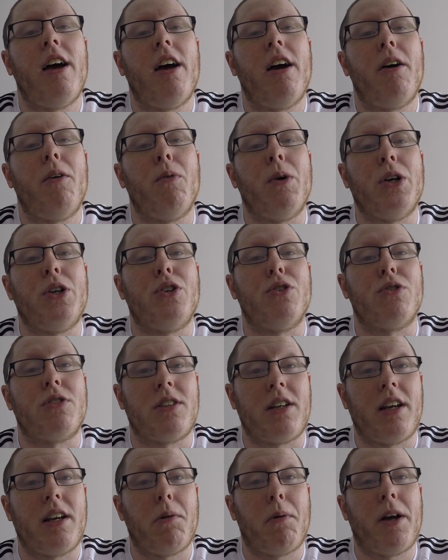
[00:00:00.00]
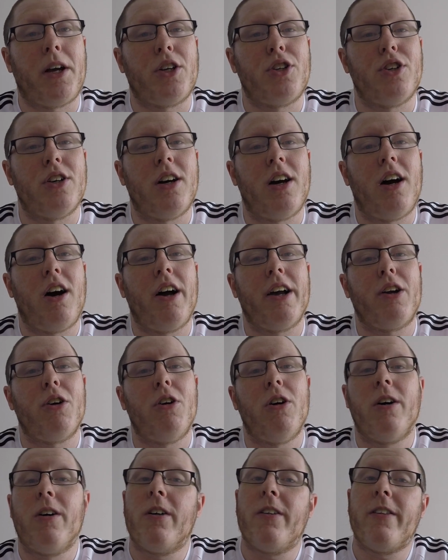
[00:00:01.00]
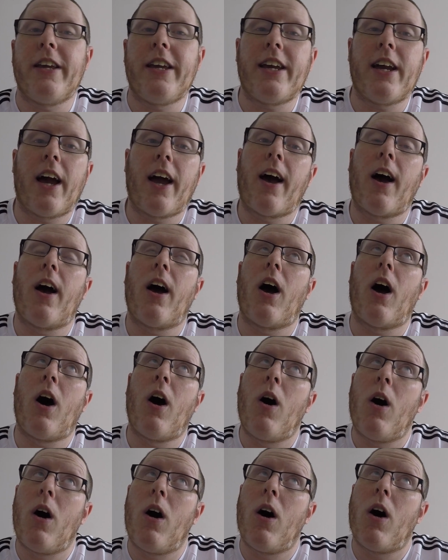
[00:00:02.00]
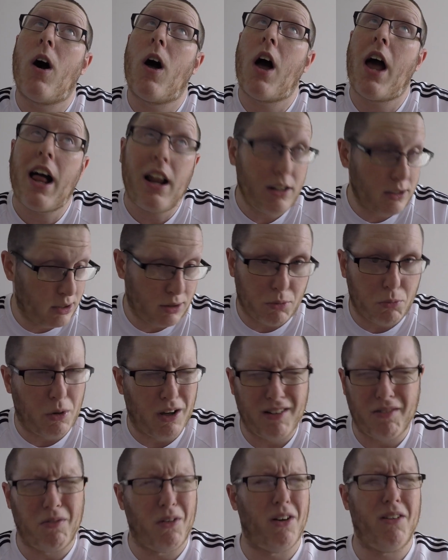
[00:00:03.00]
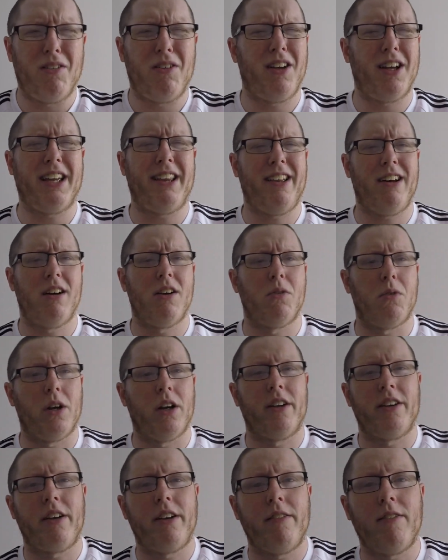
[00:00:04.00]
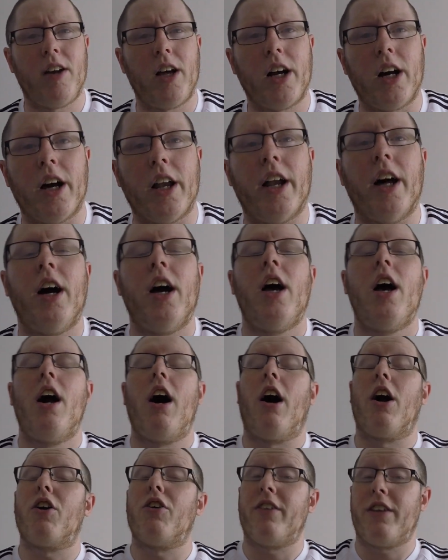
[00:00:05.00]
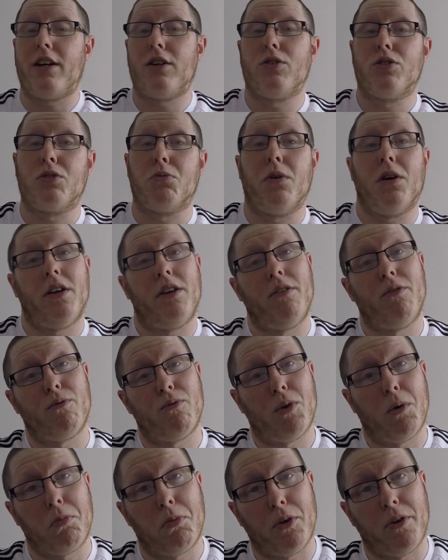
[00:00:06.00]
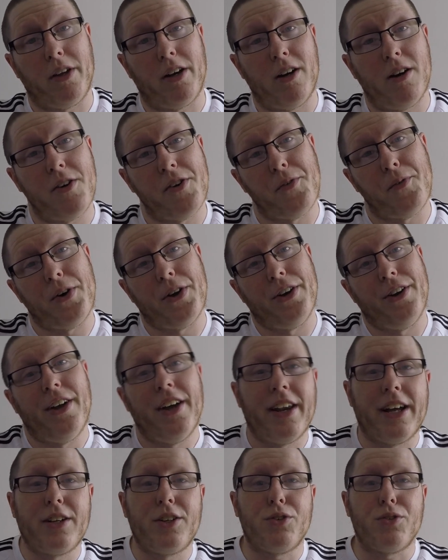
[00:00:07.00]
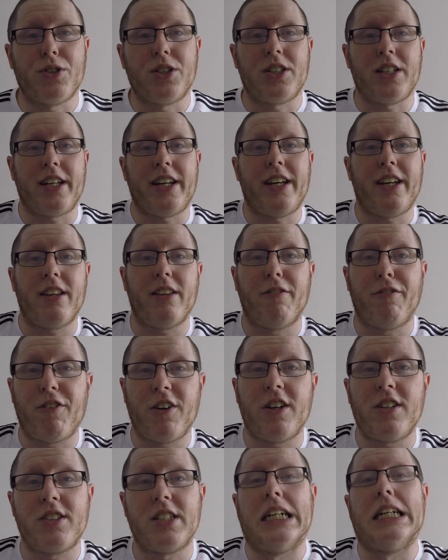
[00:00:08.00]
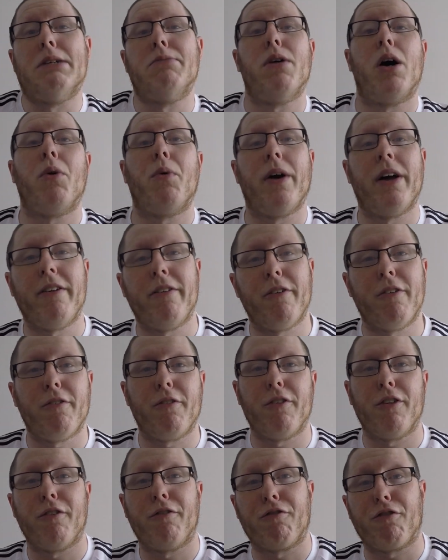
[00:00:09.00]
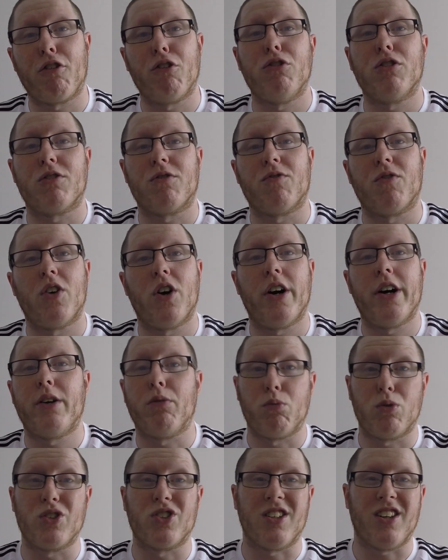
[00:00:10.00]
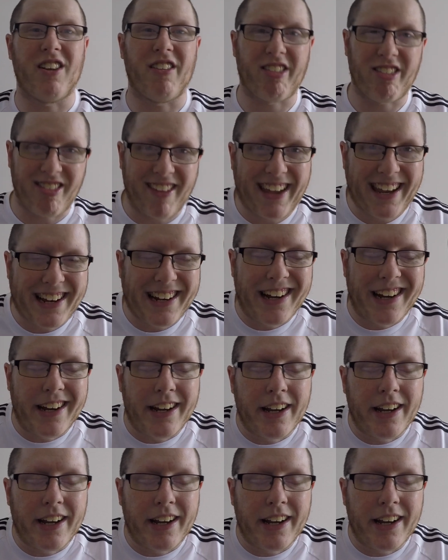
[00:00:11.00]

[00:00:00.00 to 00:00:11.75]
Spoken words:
which you'll see in a picture. I got the Elsa one. Why would I get the Anna one? I don't even like Anna. I got the Elsa one. Rob got the Anna one. And as you'll see, the first time I went, the Frozen ride wasn't a thing.